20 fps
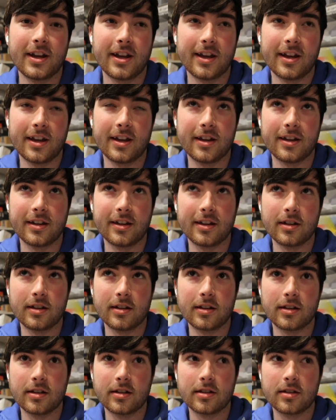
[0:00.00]

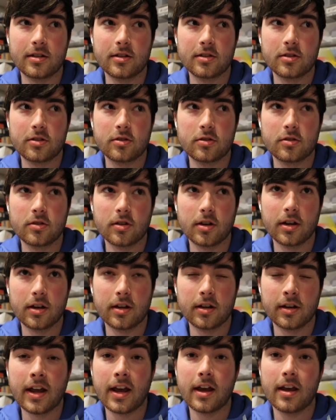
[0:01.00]
a uh,
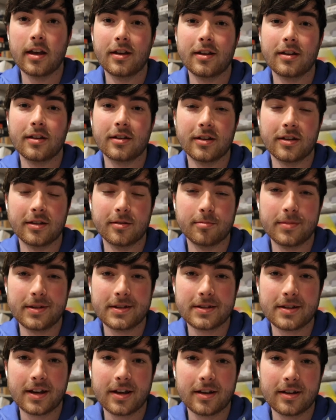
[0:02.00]
an A in
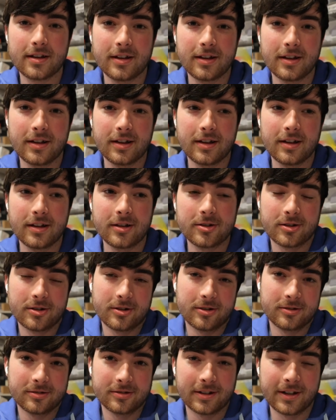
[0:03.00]
BSTAT,
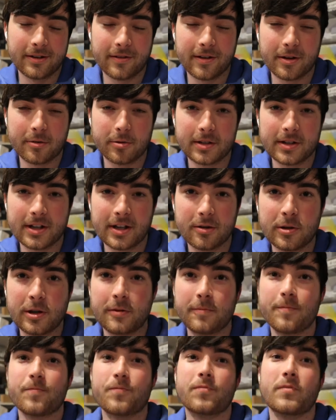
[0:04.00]
so everything worked out
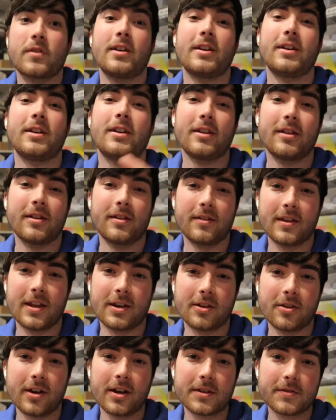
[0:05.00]
well.
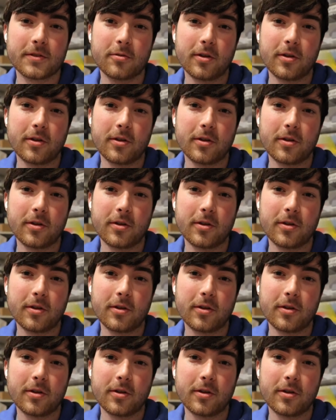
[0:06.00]
Thank you guys for